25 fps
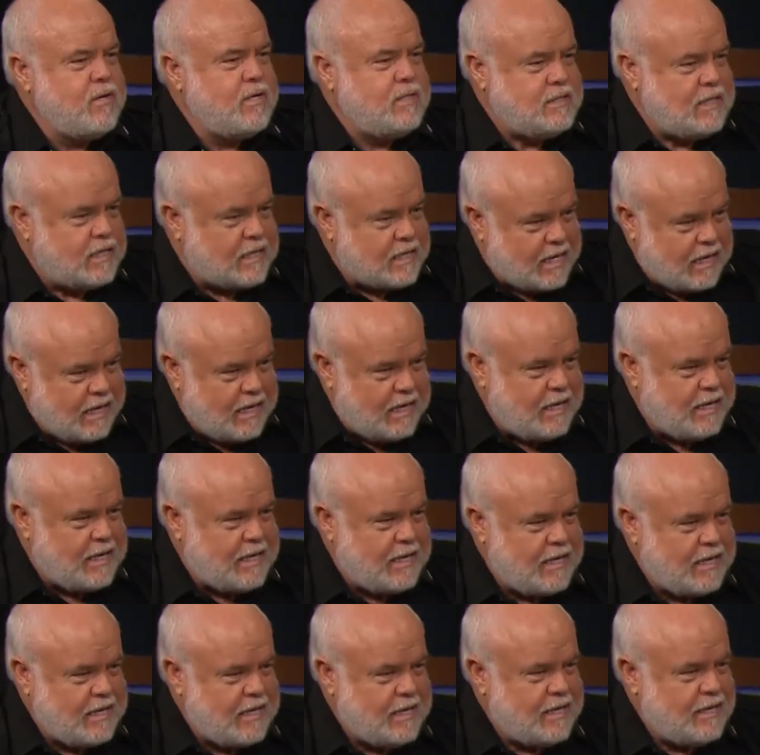He's the king.
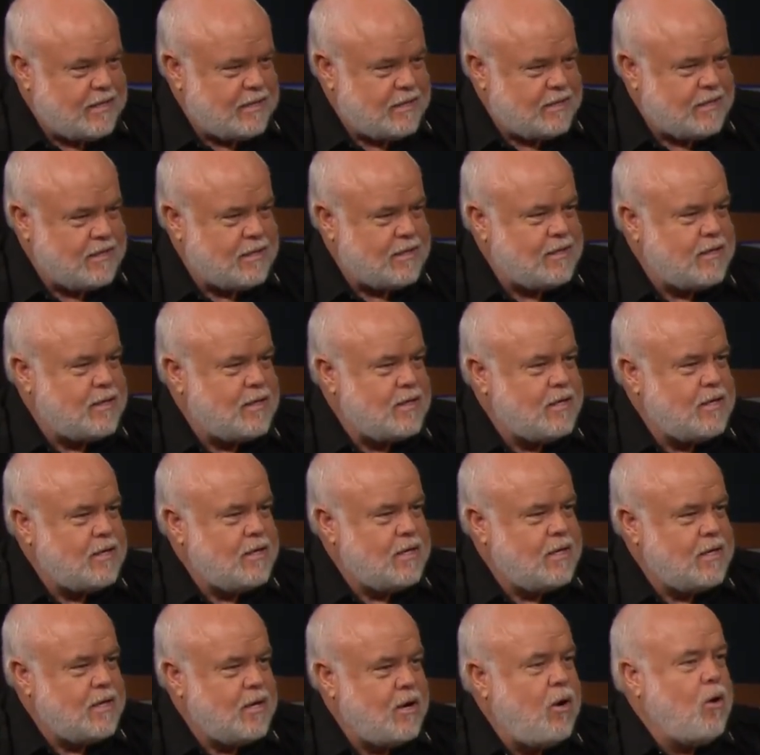Mm, no, he wasn't the king.